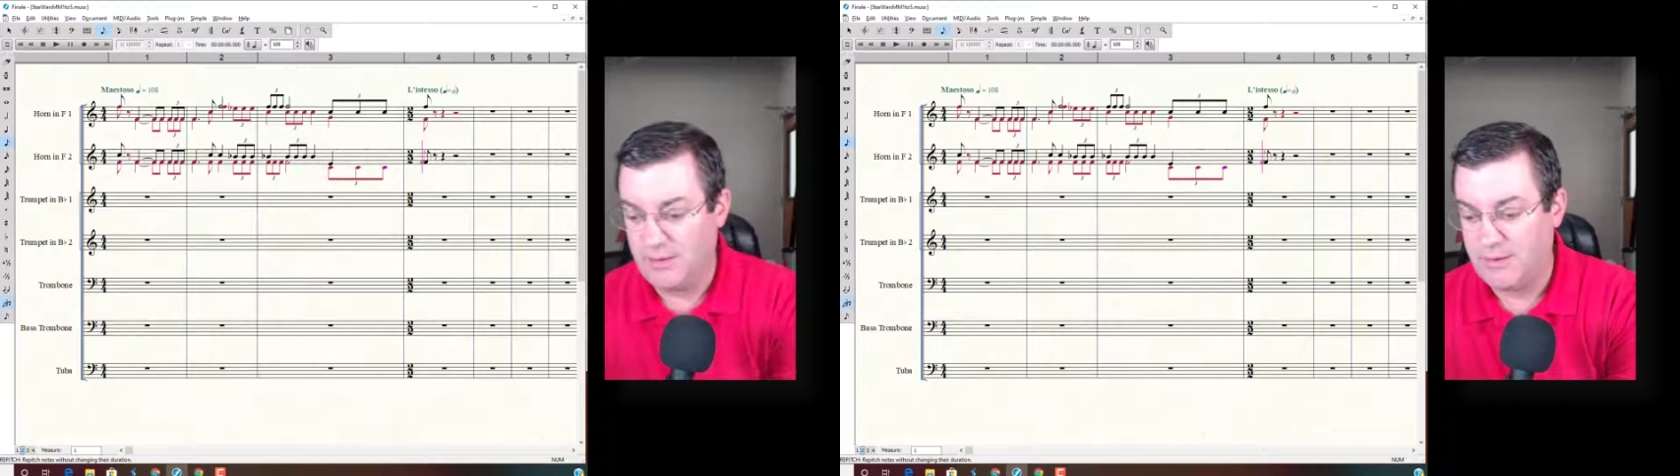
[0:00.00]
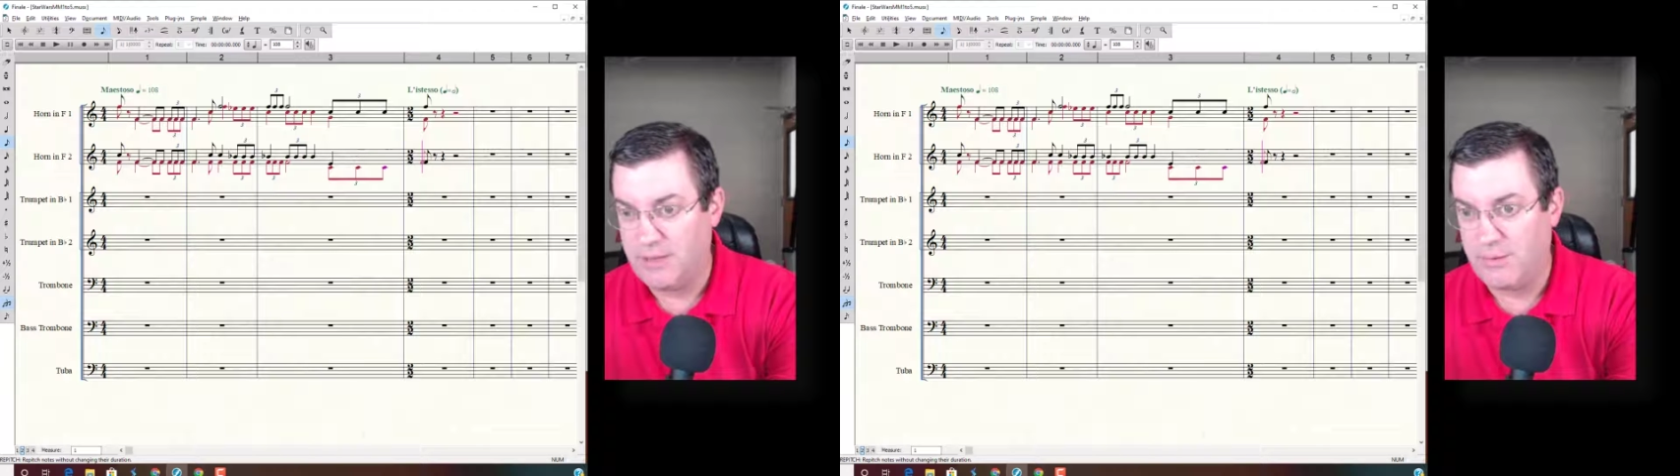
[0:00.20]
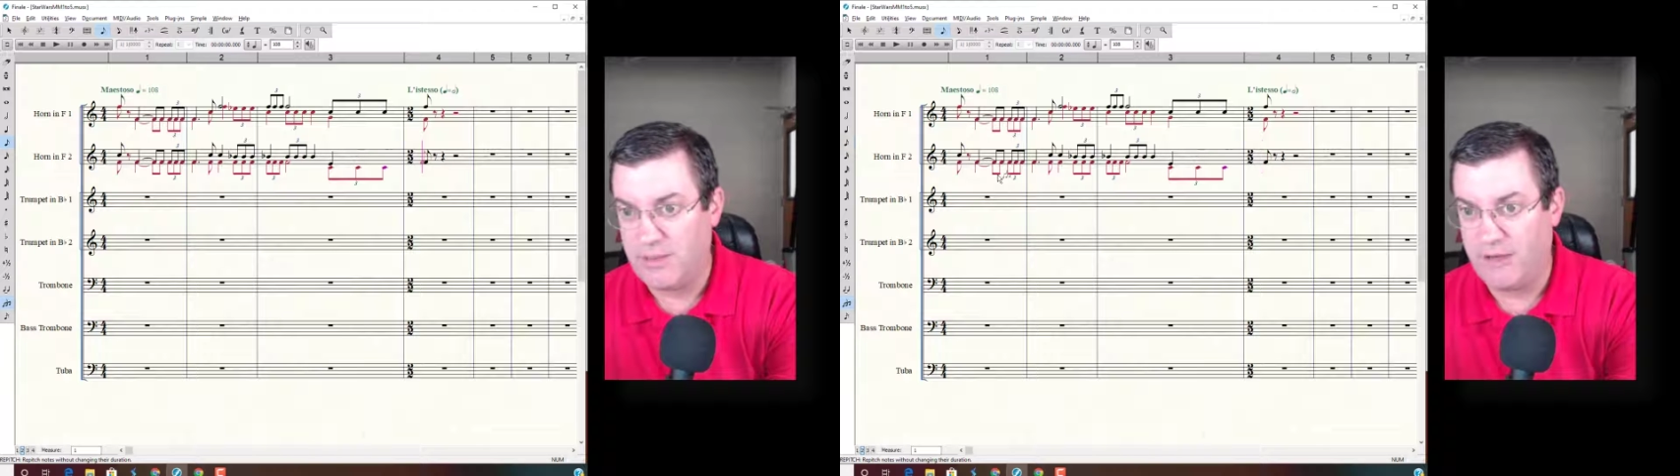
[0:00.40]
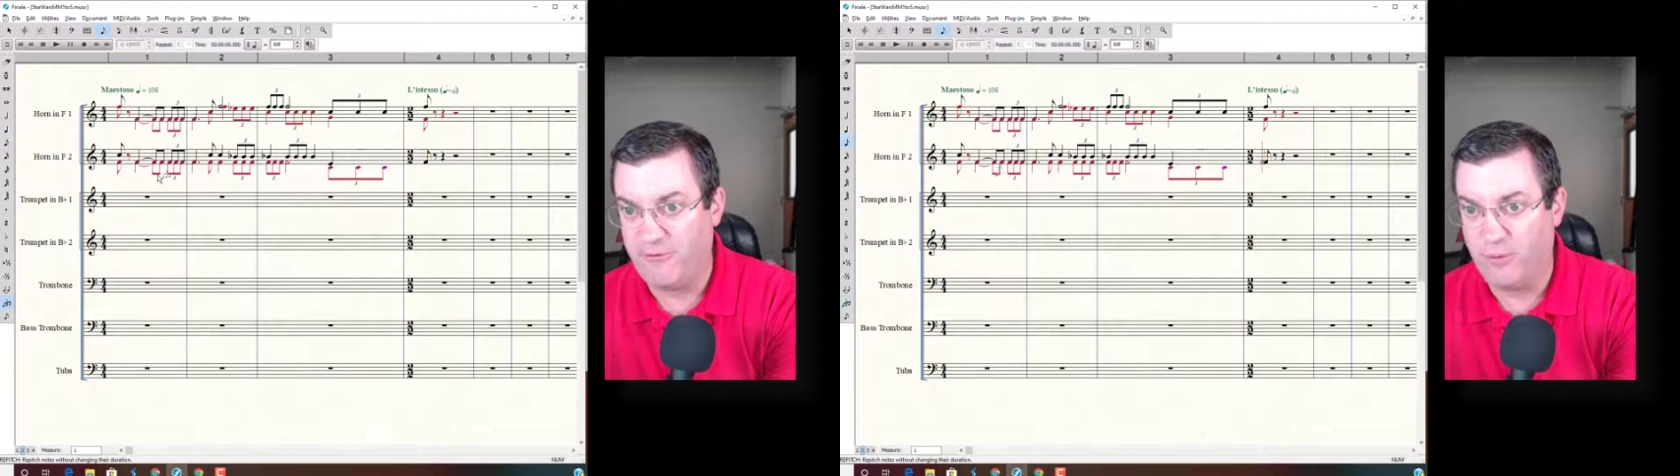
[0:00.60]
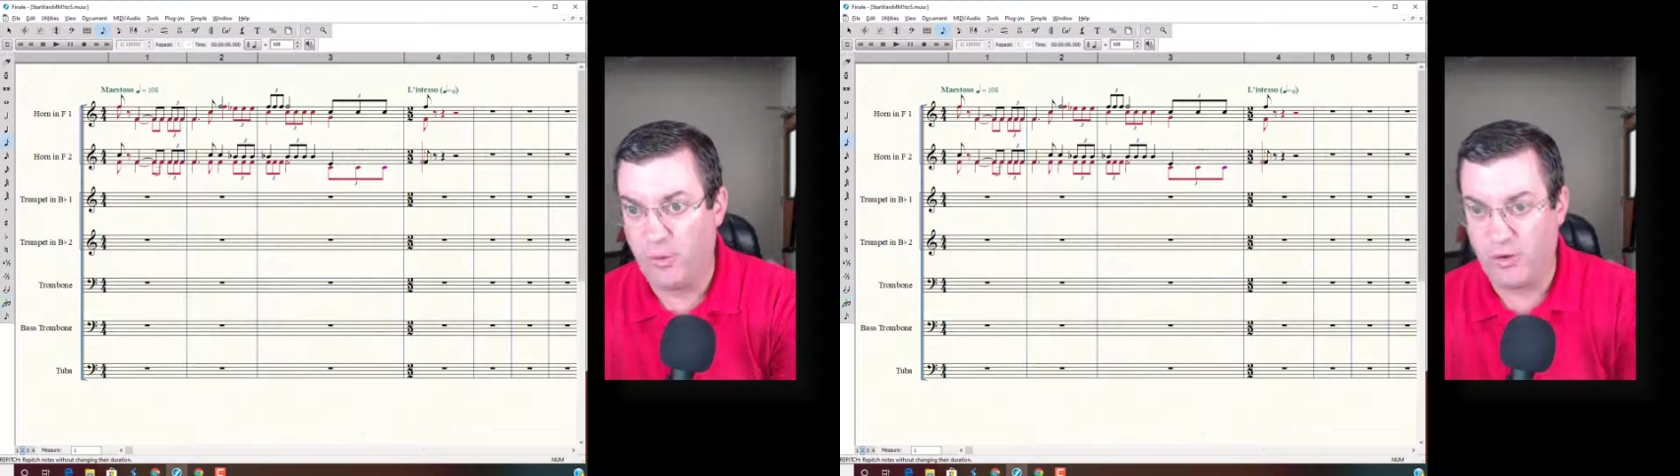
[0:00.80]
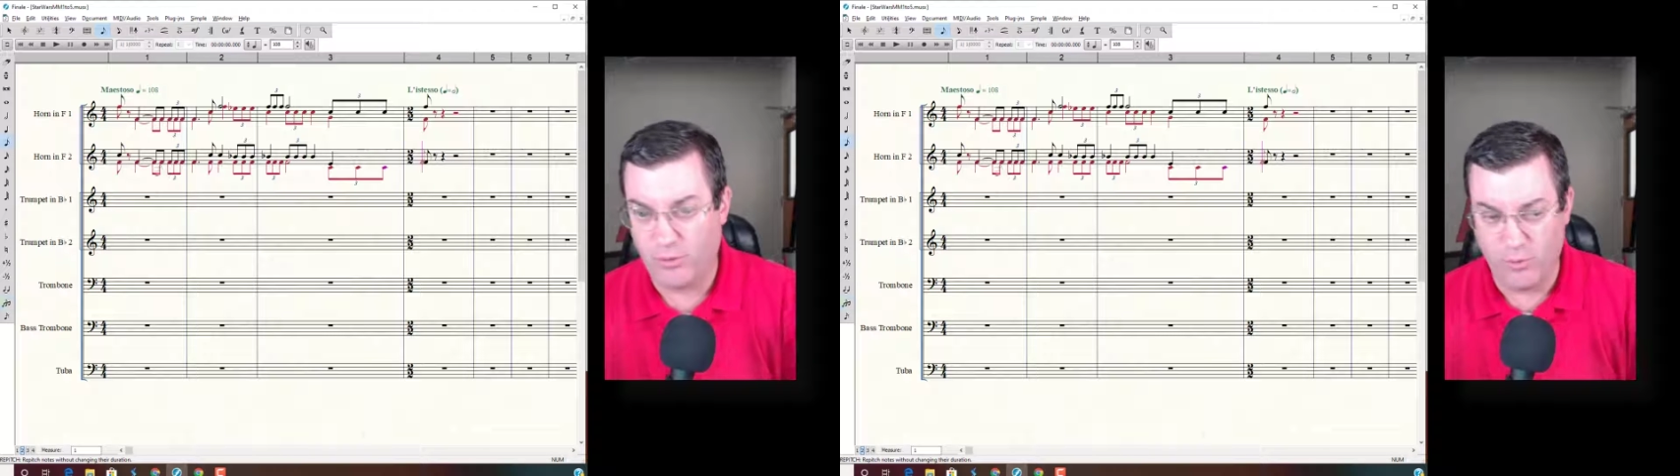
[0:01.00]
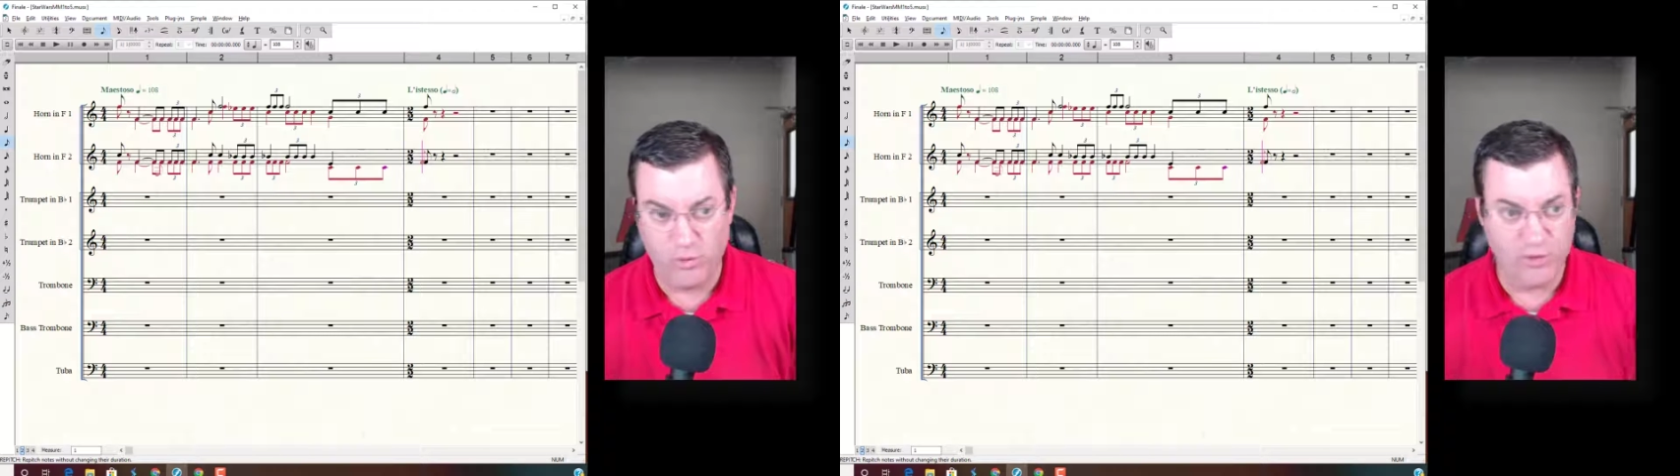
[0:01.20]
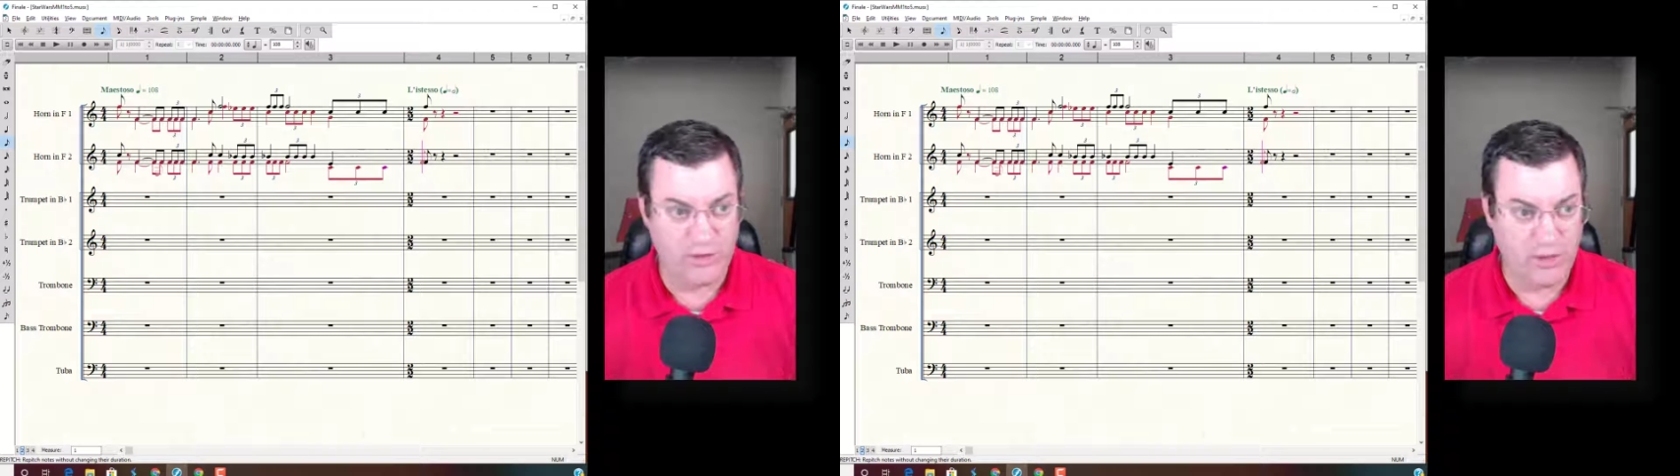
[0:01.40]
double tap 4 to remove
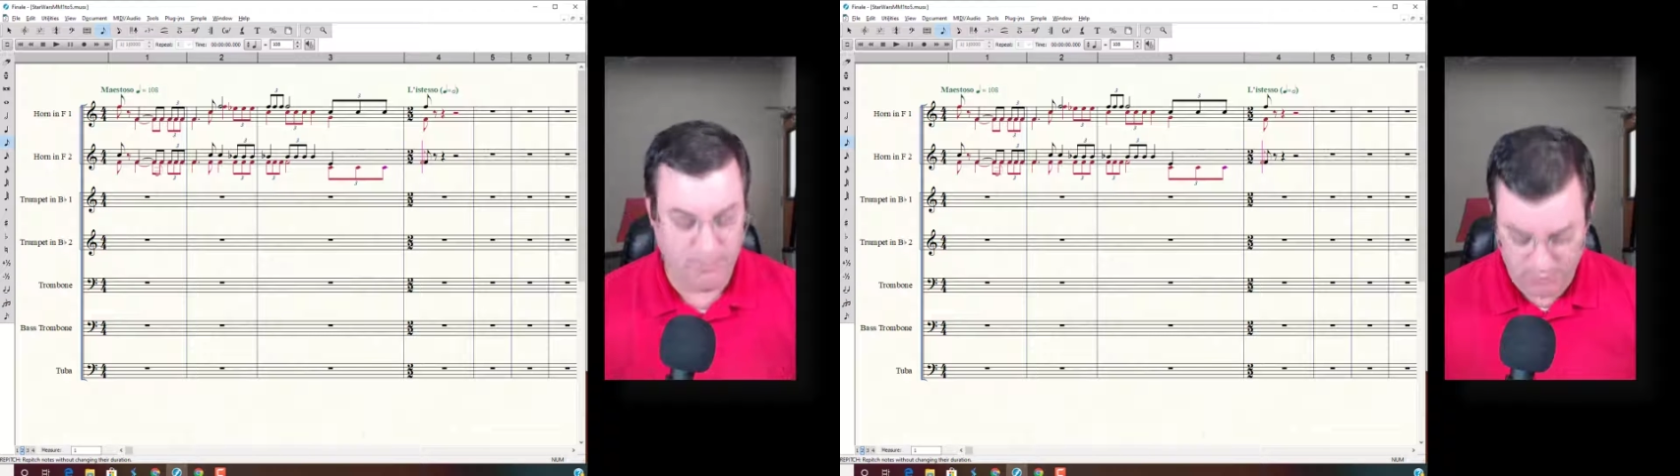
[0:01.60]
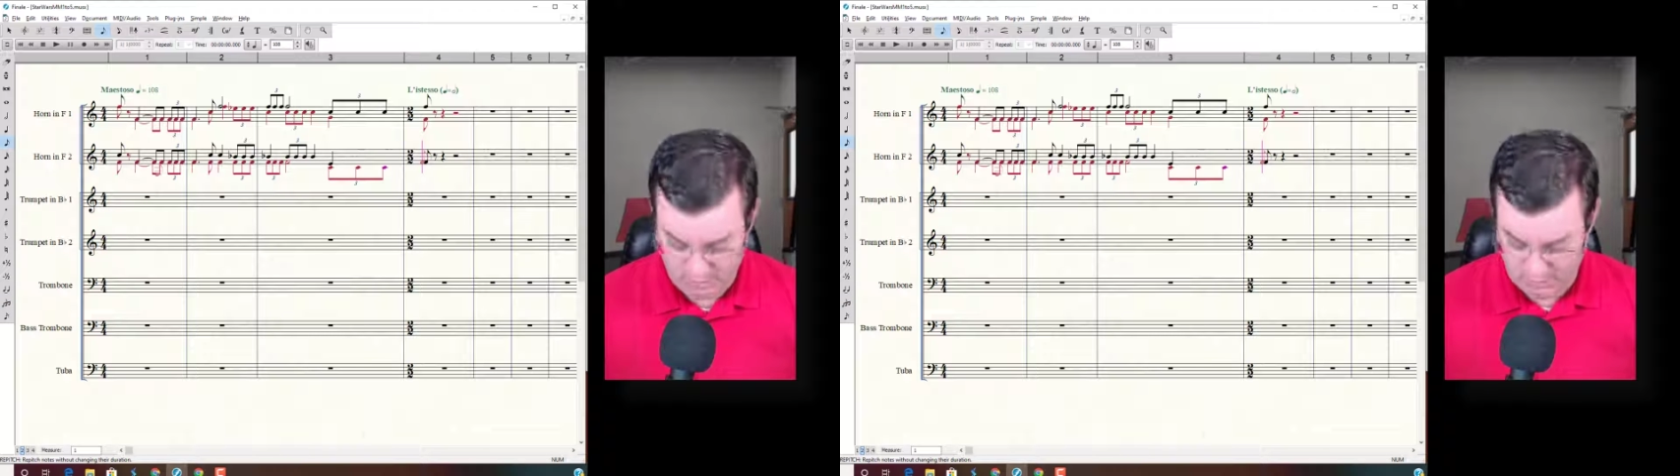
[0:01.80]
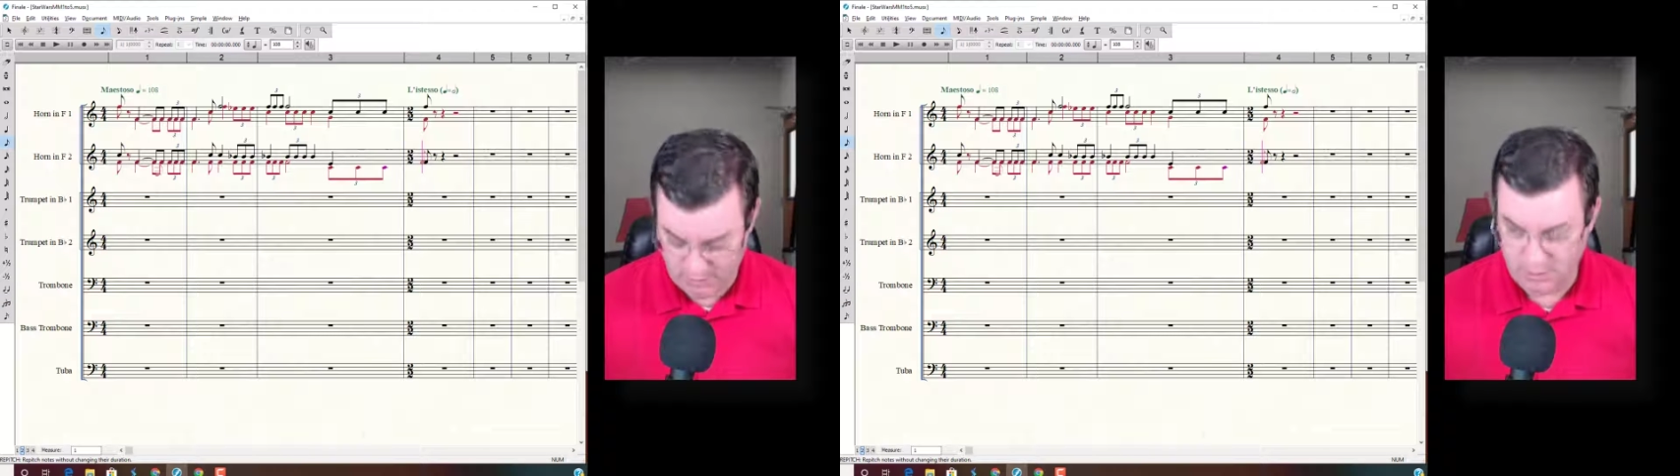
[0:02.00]
the tuplet,